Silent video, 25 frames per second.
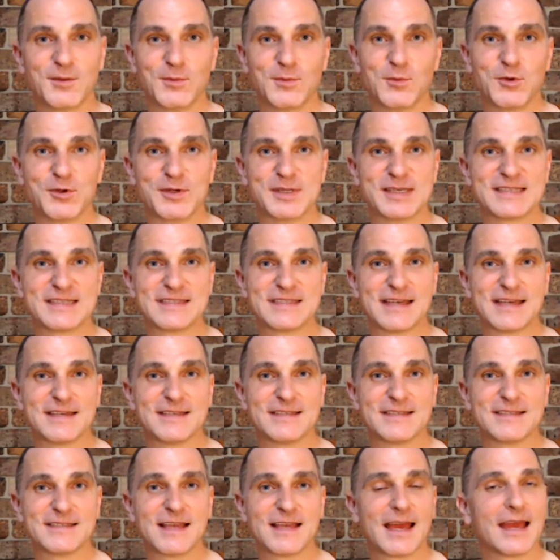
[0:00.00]
the Buddha
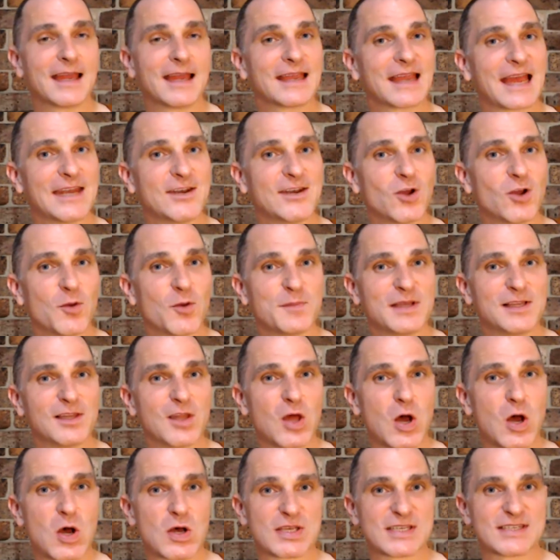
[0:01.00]
says, cannot be
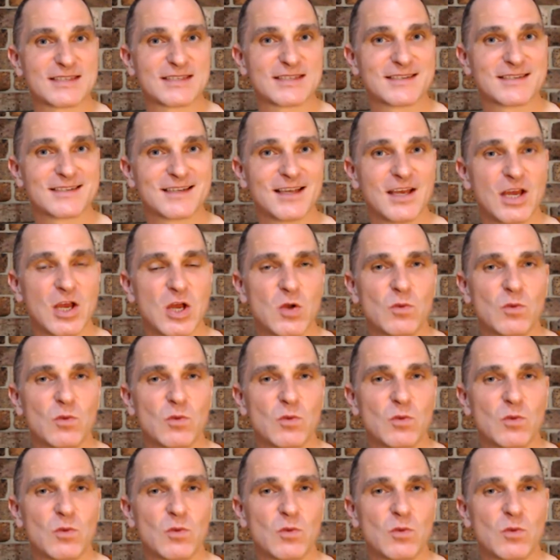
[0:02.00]
lost.